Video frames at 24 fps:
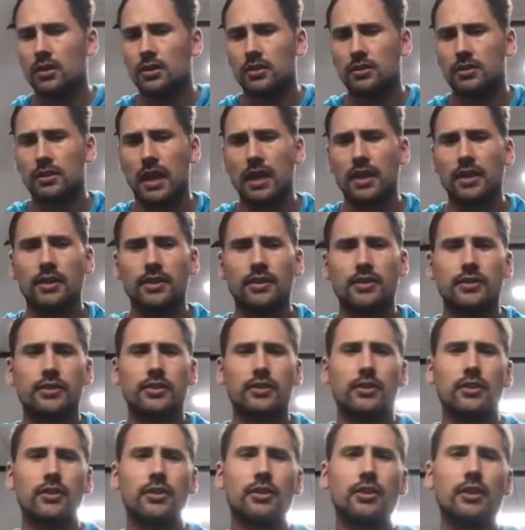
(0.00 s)
Dallas,
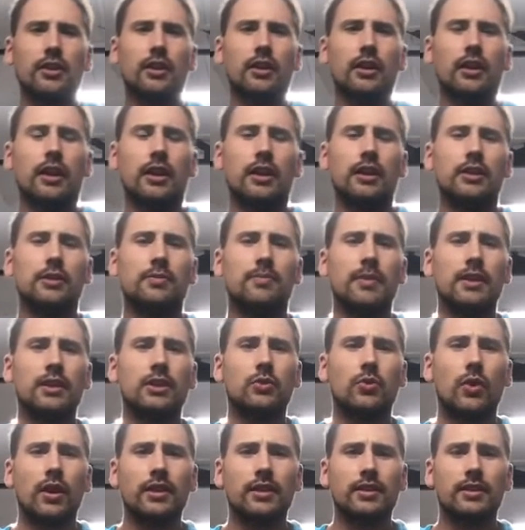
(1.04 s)
in his
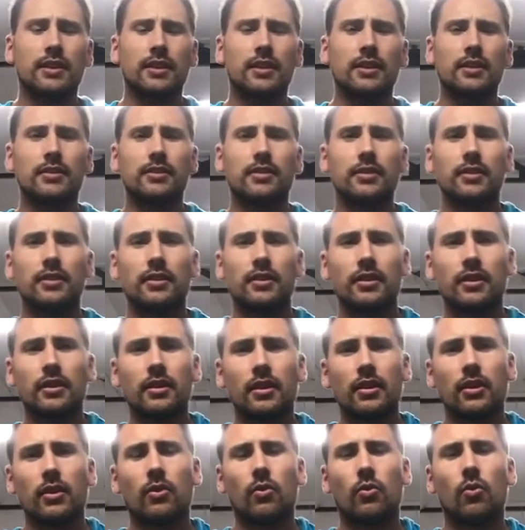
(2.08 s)
mid-20s,
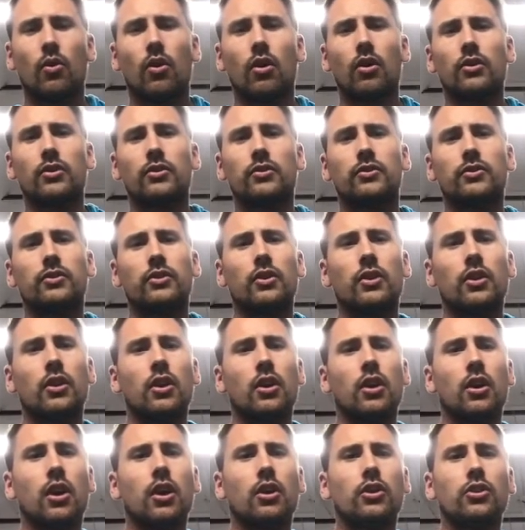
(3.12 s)
was
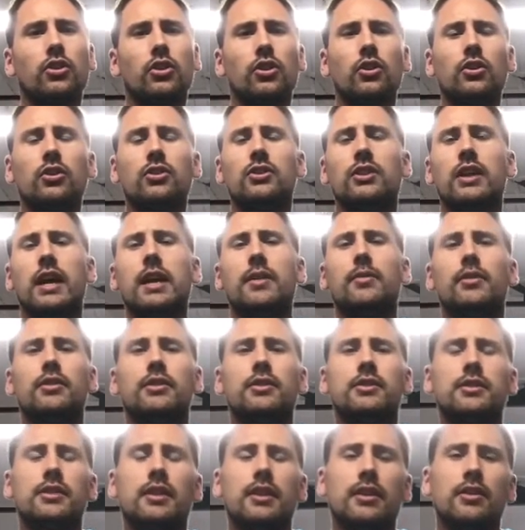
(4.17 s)
a huge name on the
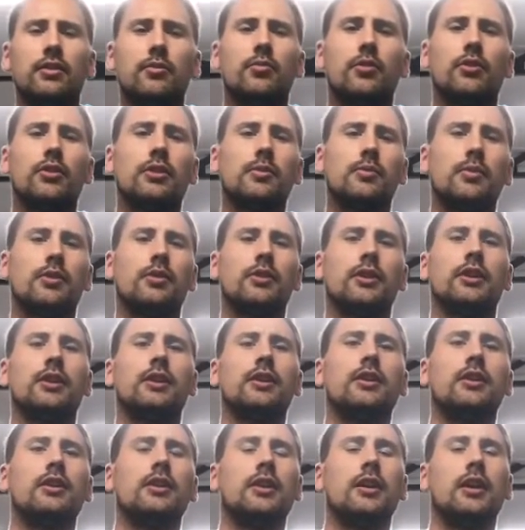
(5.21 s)
scene of bodybuilding,
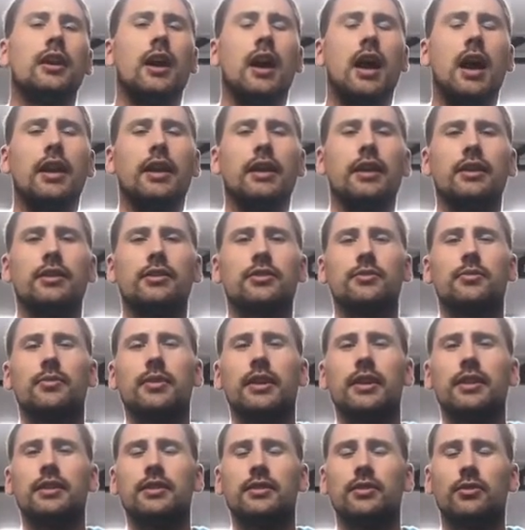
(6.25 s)
and he has
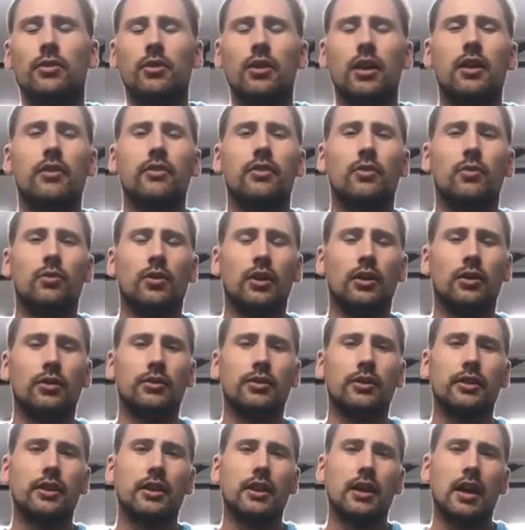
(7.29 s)
competed all over the world,
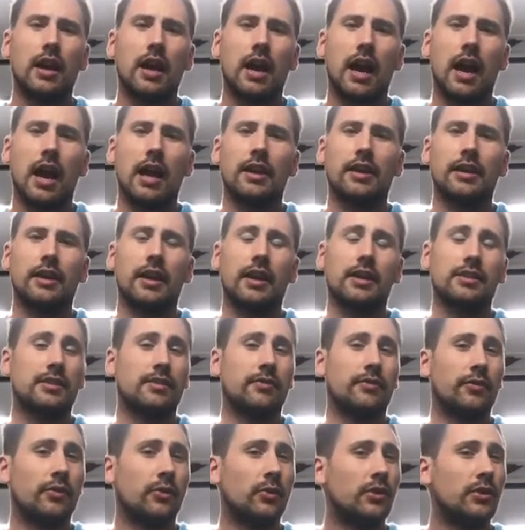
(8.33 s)
and he has
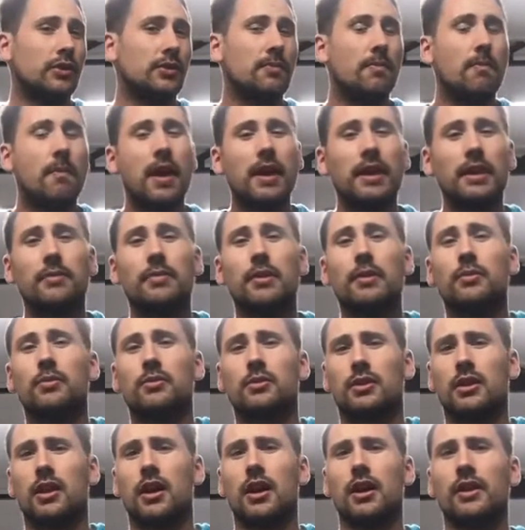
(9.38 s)
influenced many
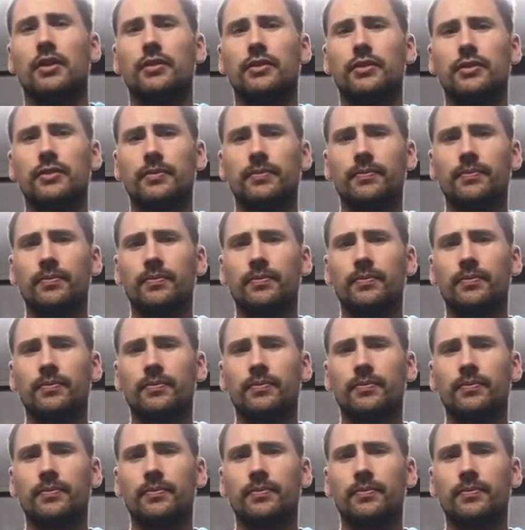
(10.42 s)
people's lives.